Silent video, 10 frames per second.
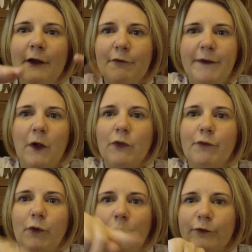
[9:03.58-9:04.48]
feet on the
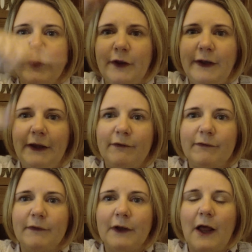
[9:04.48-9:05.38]
floor, so your
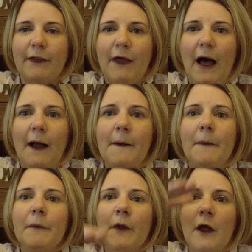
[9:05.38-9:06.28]
knees like that,
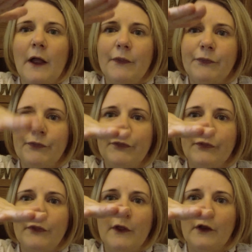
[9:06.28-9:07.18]

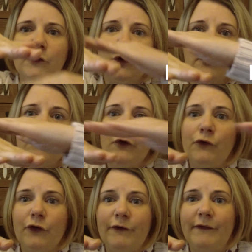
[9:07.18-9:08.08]
you
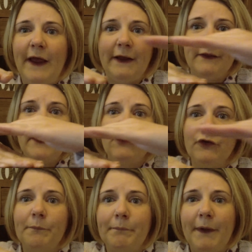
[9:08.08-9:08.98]
should see they
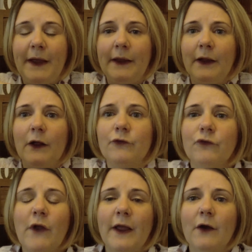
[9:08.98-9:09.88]
should be
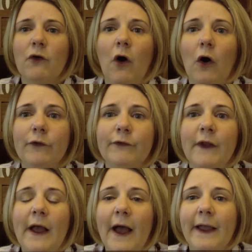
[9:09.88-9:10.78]
straight across.
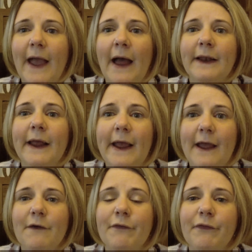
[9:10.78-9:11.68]
Again,
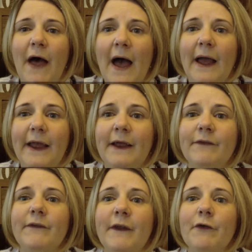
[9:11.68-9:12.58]
if there is
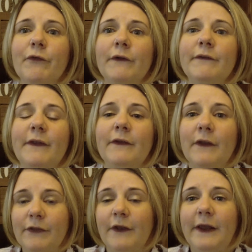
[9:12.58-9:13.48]
a difference in
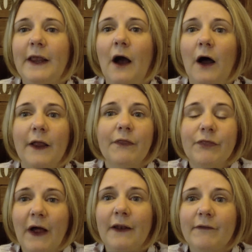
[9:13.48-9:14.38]
the knee height,
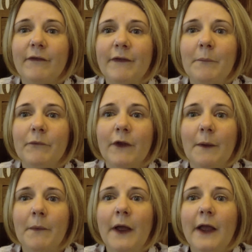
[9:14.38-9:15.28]
that is a symptom.
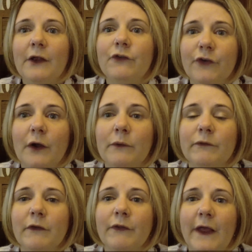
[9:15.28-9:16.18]
It shows
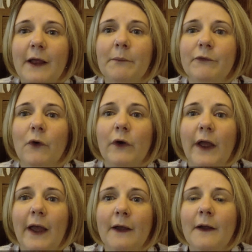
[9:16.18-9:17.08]
that the hip
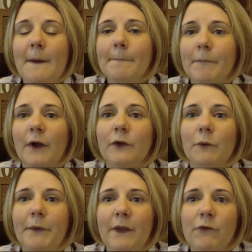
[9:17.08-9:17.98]
socket might not
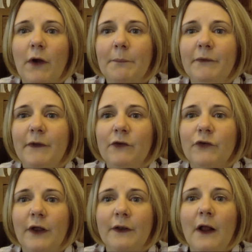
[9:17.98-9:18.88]
be in the right
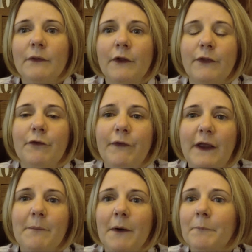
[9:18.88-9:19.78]
position, that the
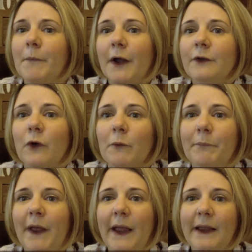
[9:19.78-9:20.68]
femur might not
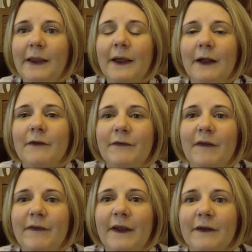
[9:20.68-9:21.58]
be
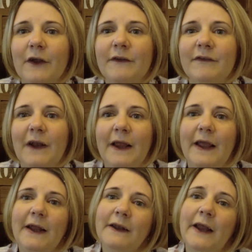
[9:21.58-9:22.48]
sitting nicely
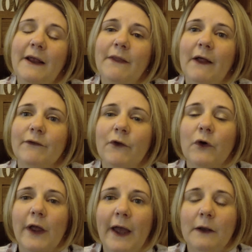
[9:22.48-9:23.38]
in that
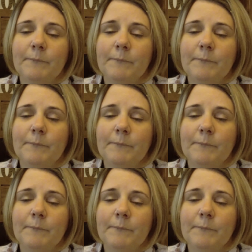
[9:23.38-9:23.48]
socket.